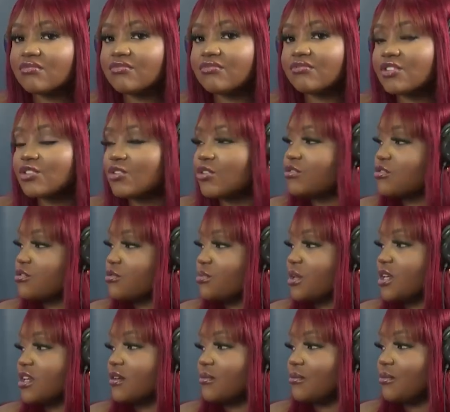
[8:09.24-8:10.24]
result to
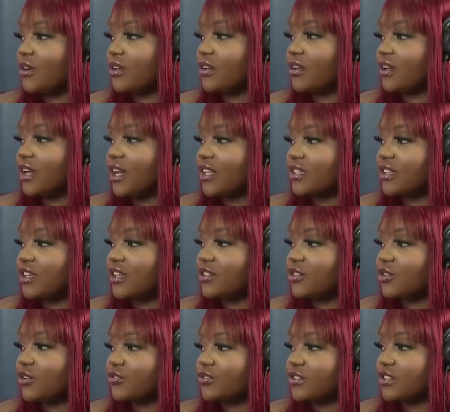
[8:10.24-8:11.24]
making money at the end
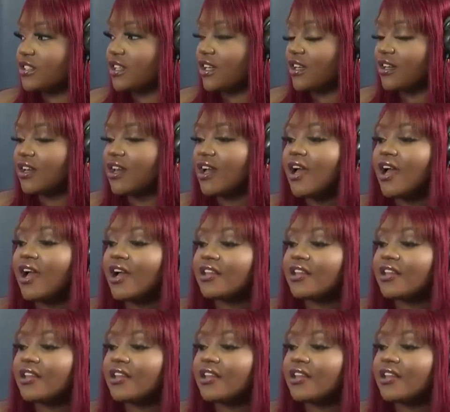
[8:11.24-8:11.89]
of the day. Yeah, yeah.